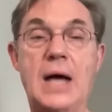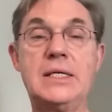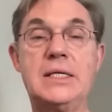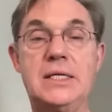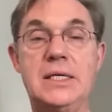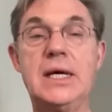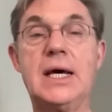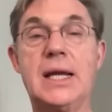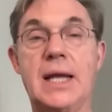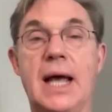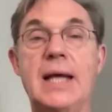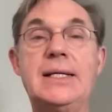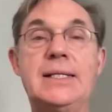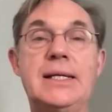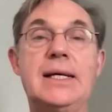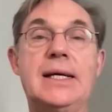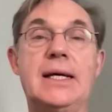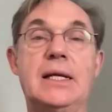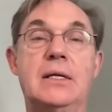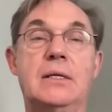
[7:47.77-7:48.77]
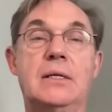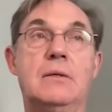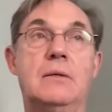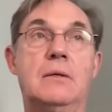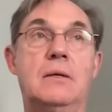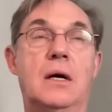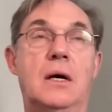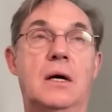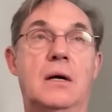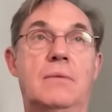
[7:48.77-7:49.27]
I did, I did,
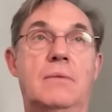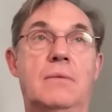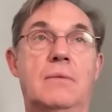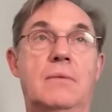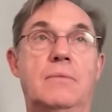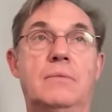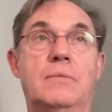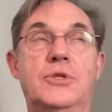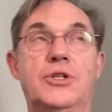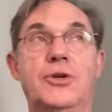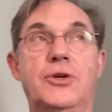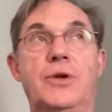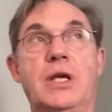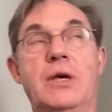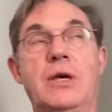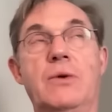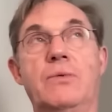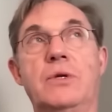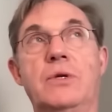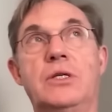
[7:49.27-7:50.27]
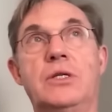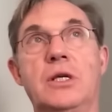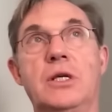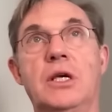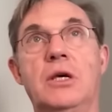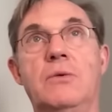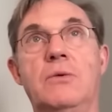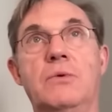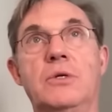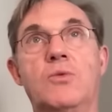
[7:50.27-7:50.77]
uh, Judy. It was
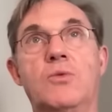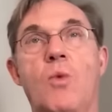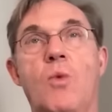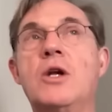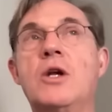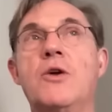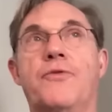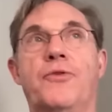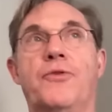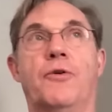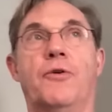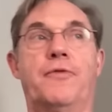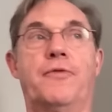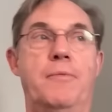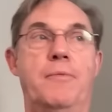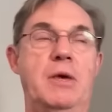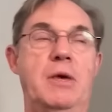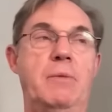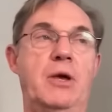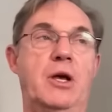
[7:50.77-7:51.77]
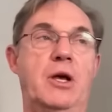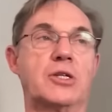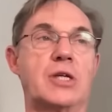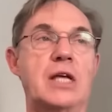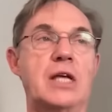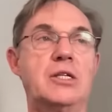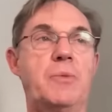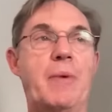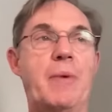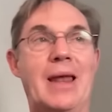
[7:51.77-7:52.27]
it was wonderful for me because I
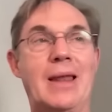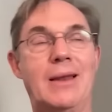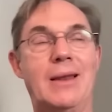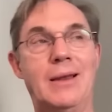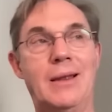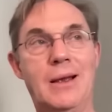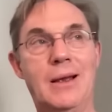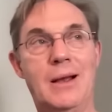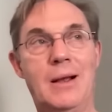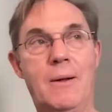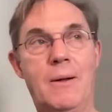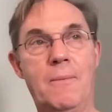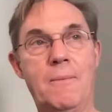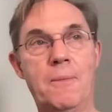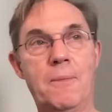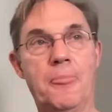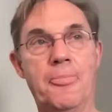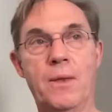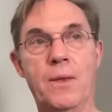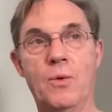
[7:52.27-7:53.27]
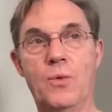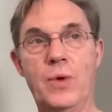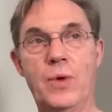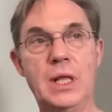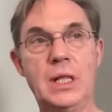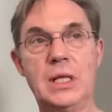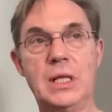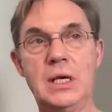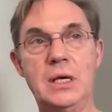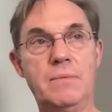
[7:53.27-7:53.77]
spent
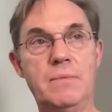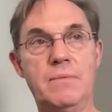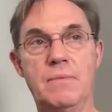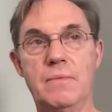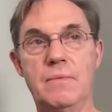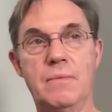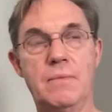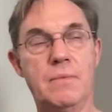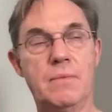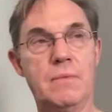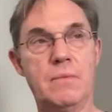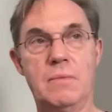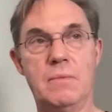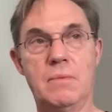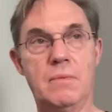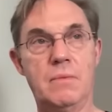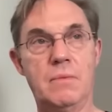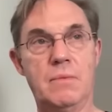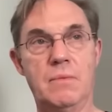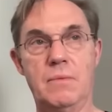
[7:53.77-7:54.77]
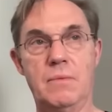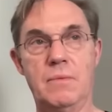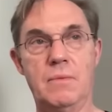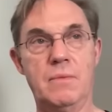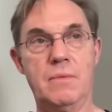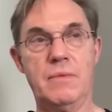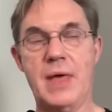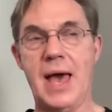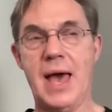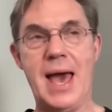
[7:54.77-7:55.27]
really
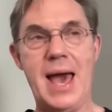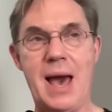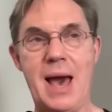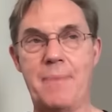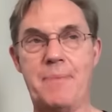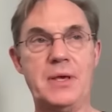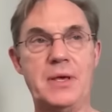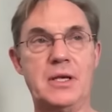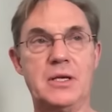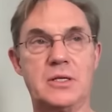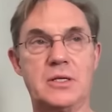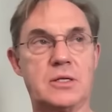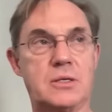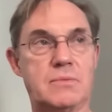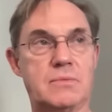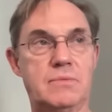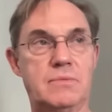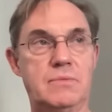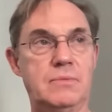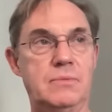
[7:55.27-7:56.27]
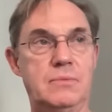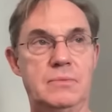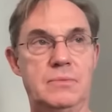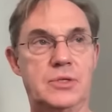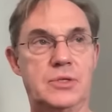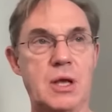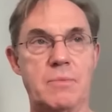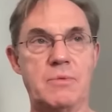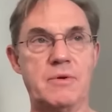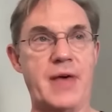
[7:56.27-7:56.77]
the happiest,
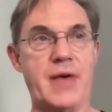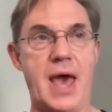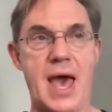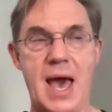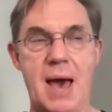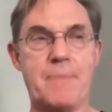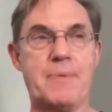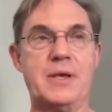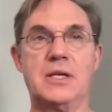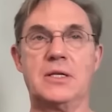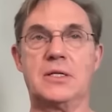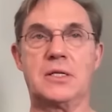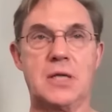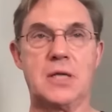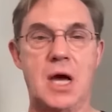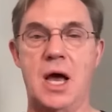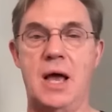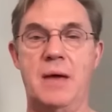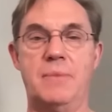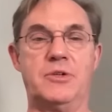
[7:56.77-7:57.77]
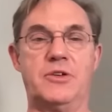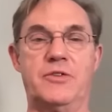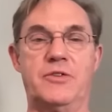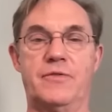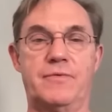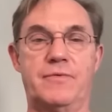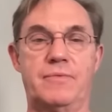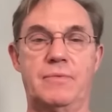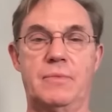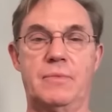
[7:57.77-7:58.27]
some of the happiest times
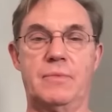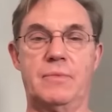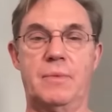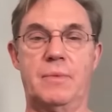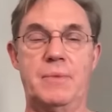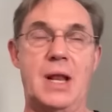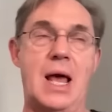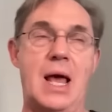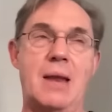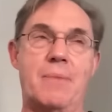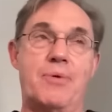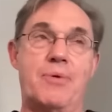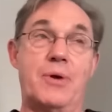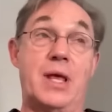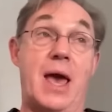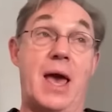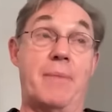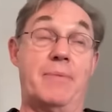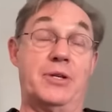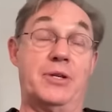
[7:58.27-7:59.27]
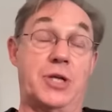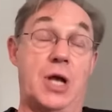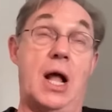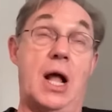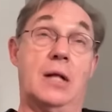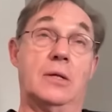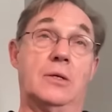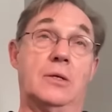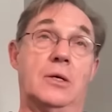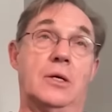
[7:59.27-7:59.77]
of. I mean, I had a pretty happy
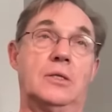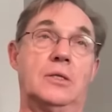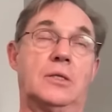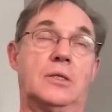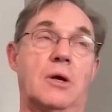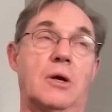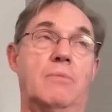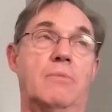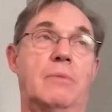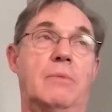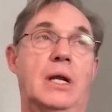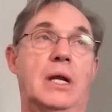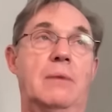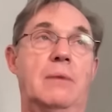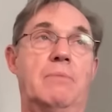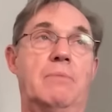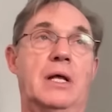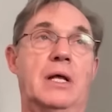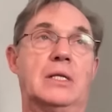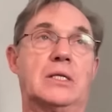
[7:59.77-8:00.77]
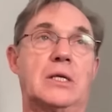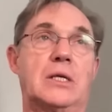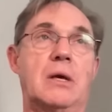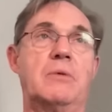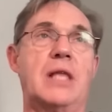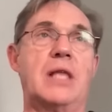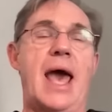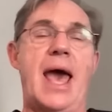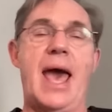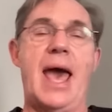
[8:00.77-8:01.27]
childhood, so but but
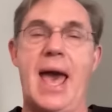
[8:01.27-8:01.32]
some of the